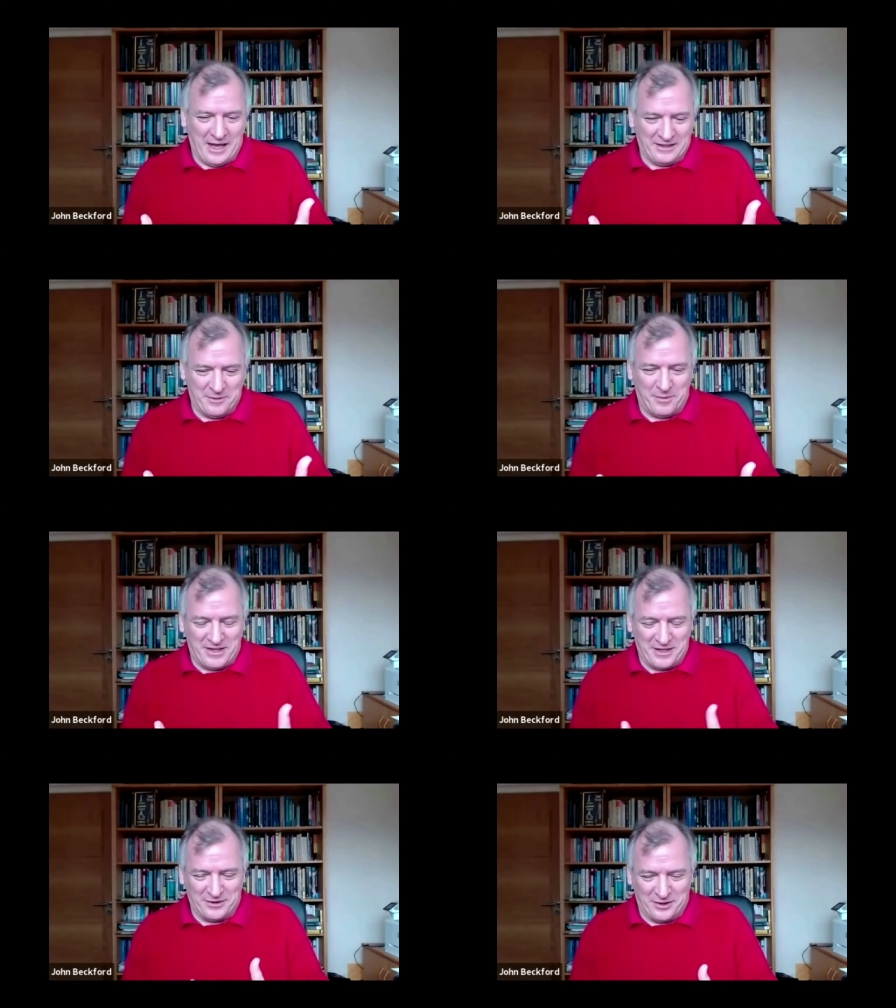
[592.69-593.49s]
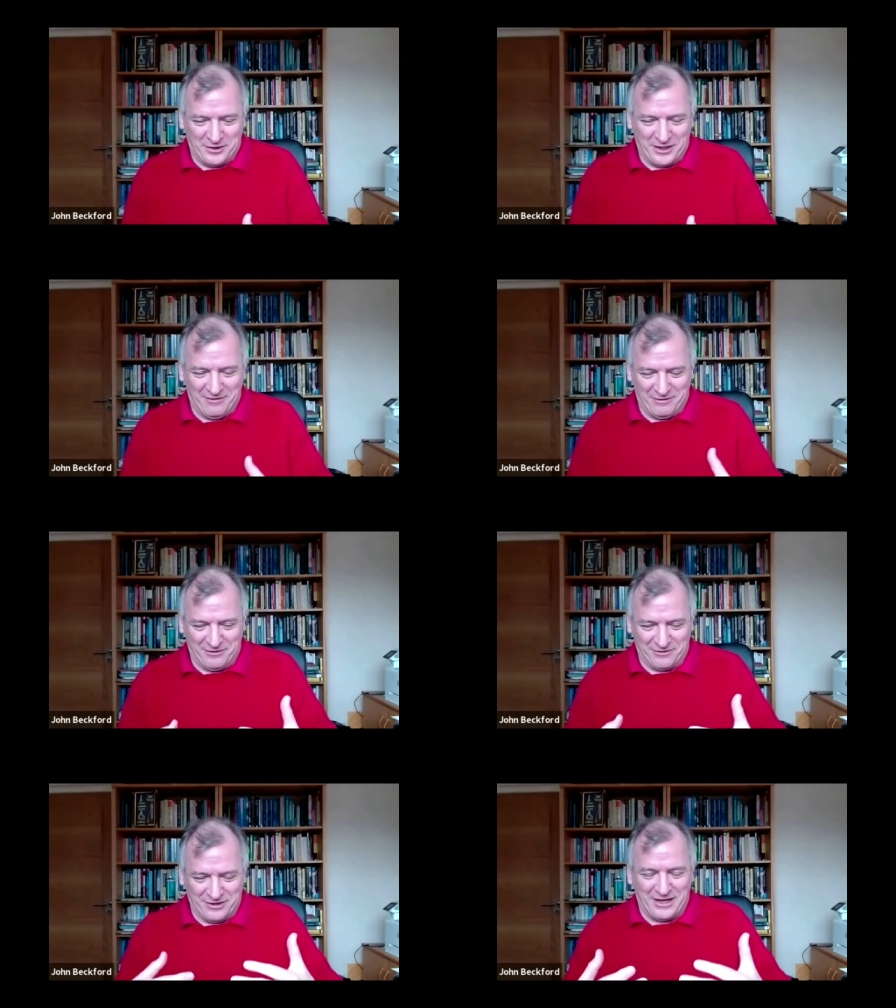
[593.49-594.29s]
uh, depending on, on the level
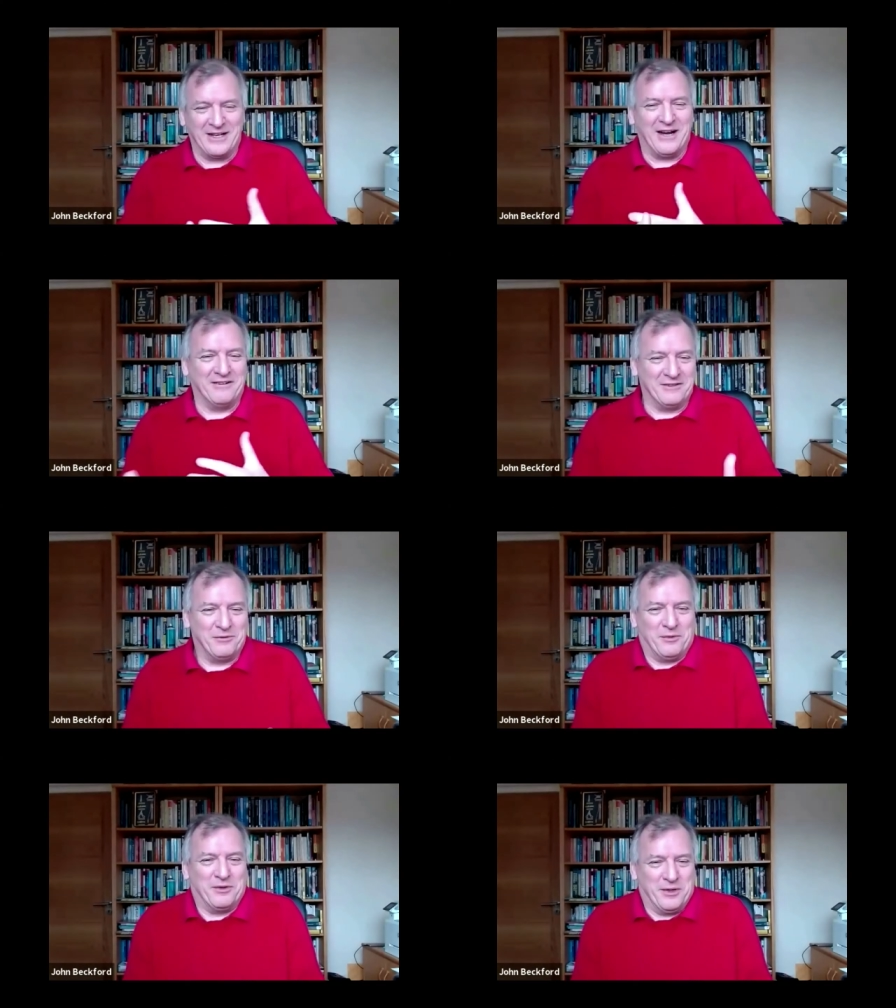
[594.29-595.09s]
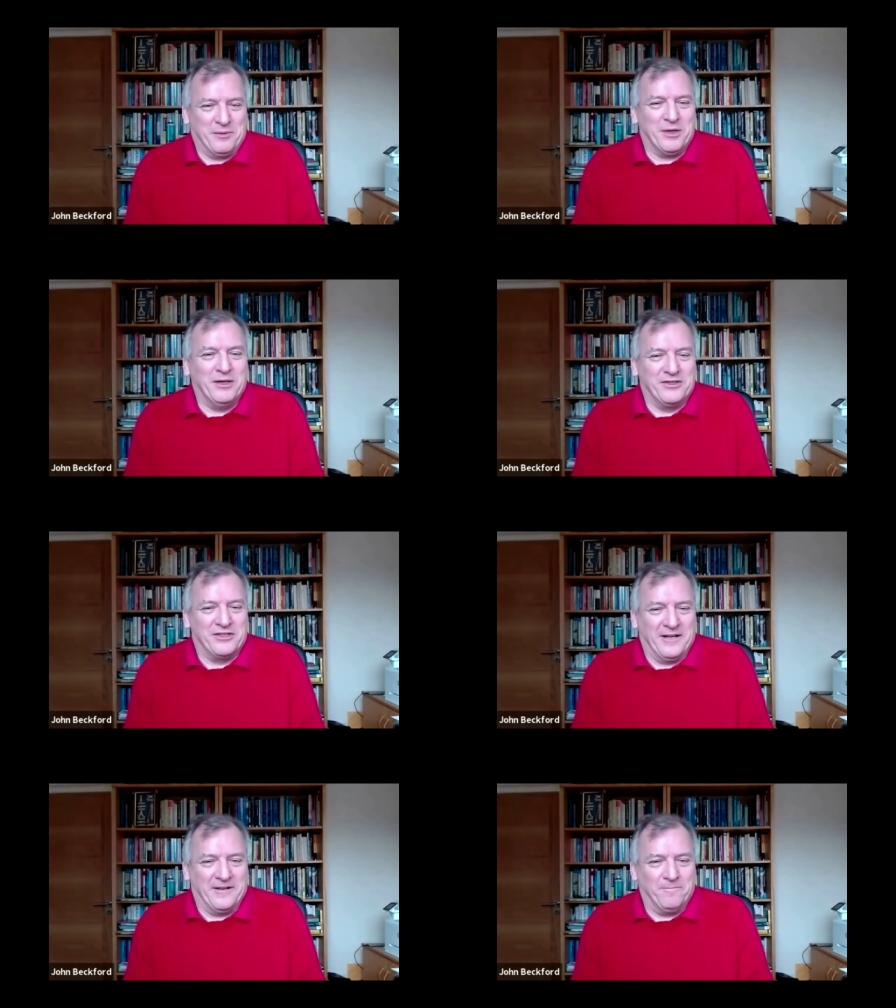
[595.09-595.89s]
of granularity with which we approach
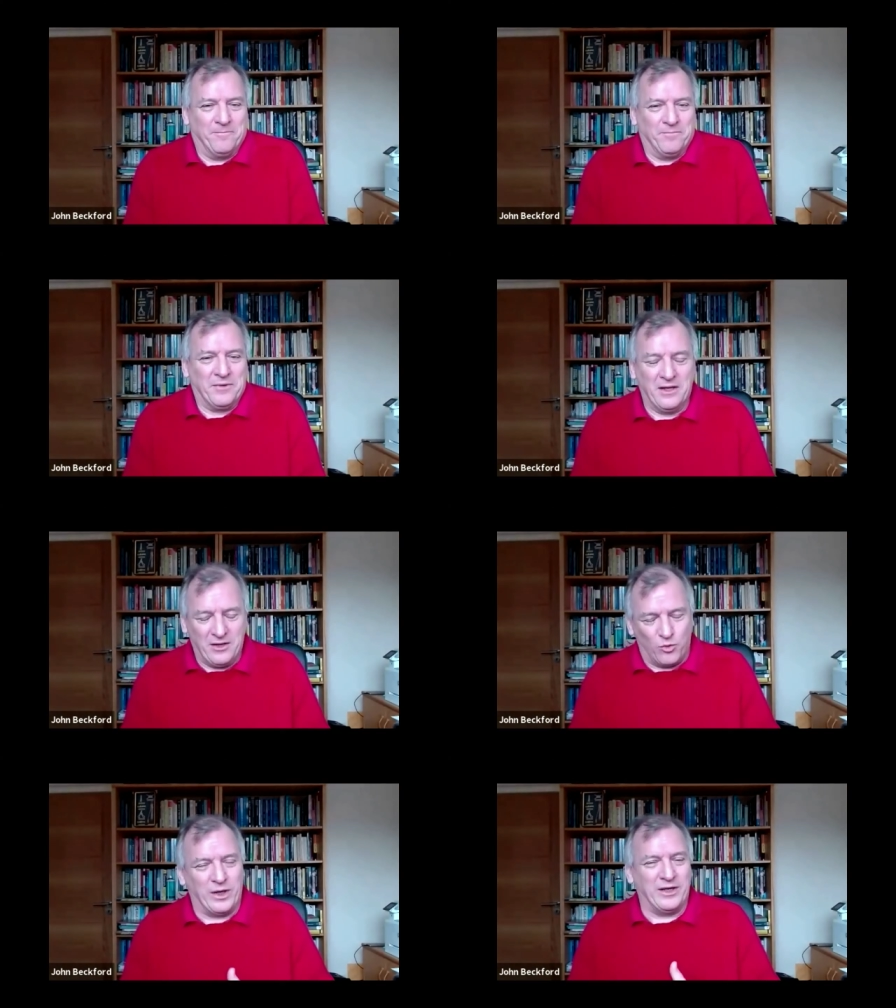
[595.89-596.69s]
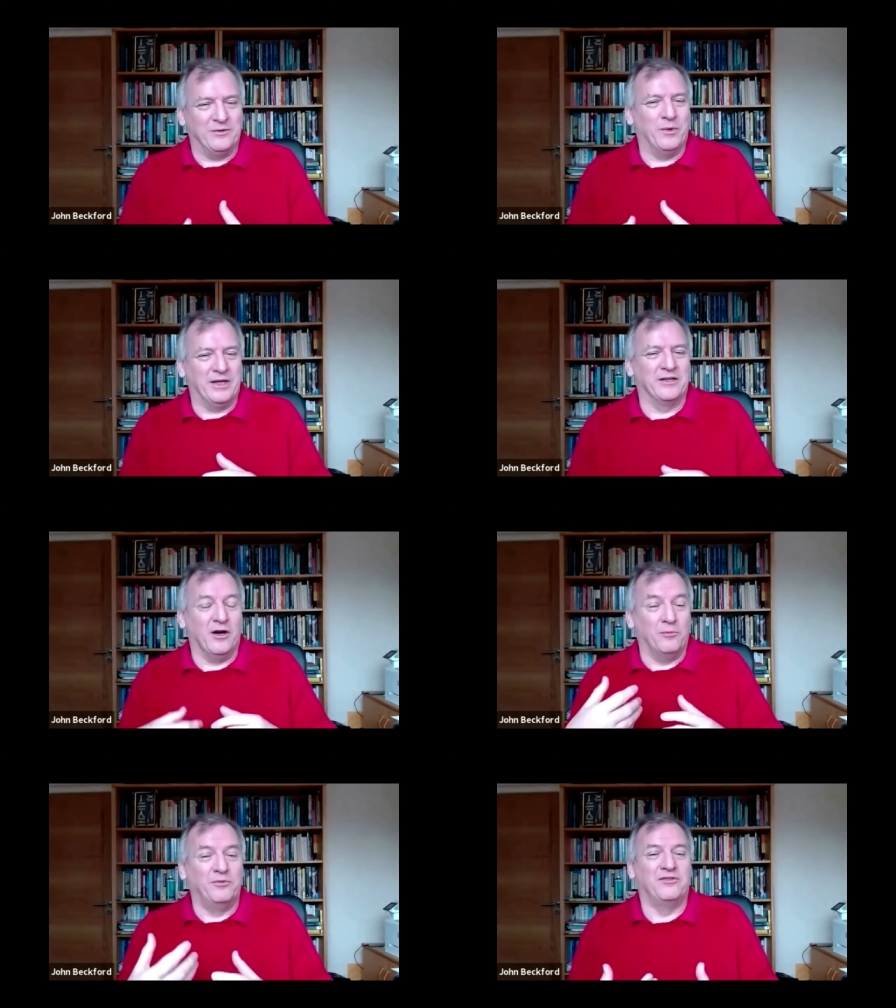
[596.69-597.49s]
it we can, we can
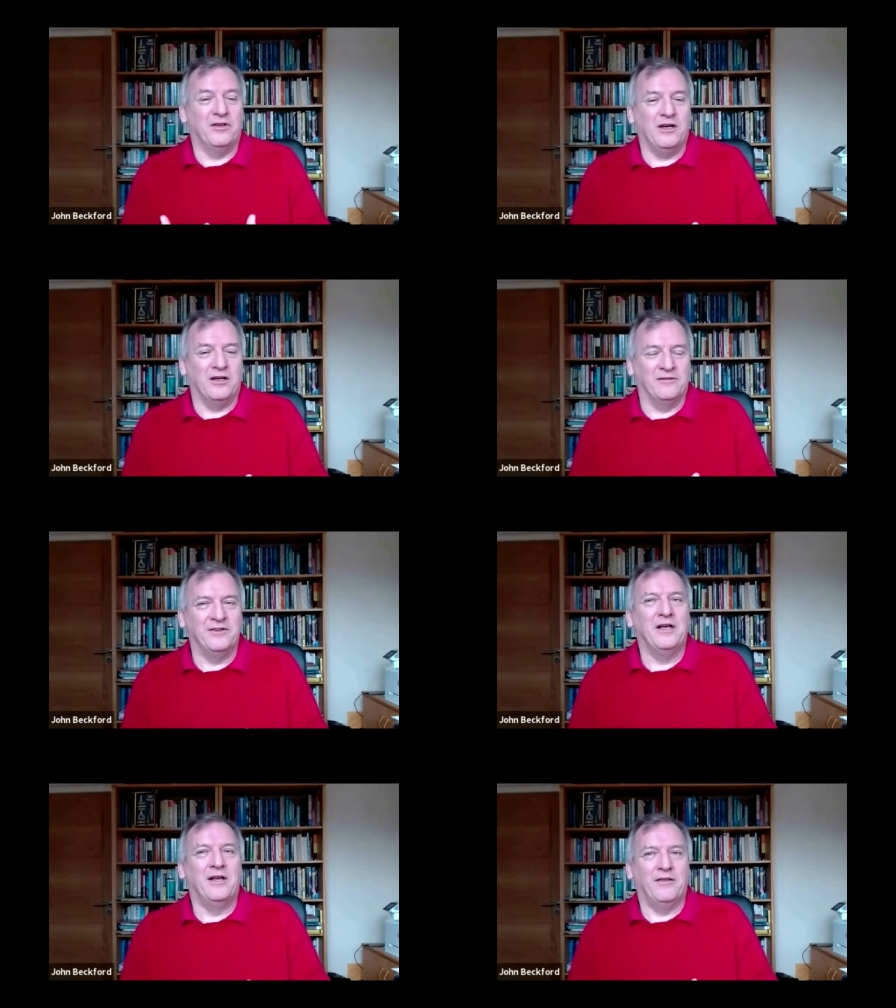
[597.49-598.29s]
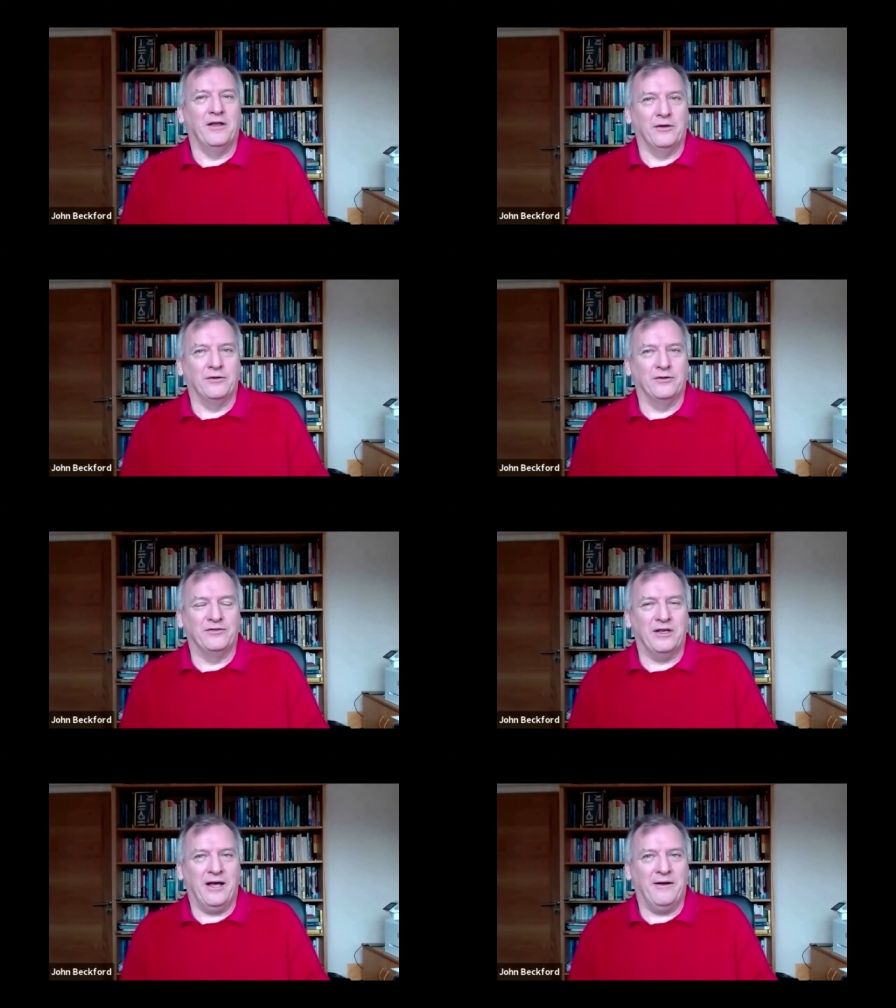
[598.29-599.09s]
observe
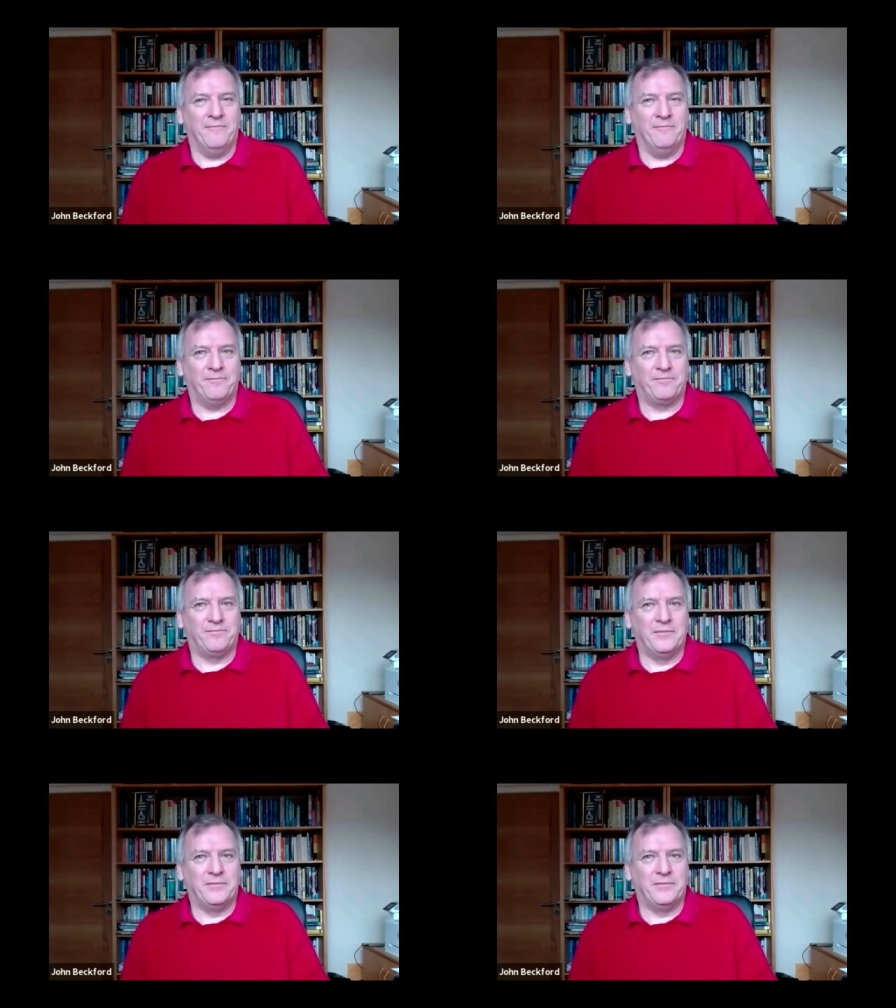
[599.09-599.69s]
those um,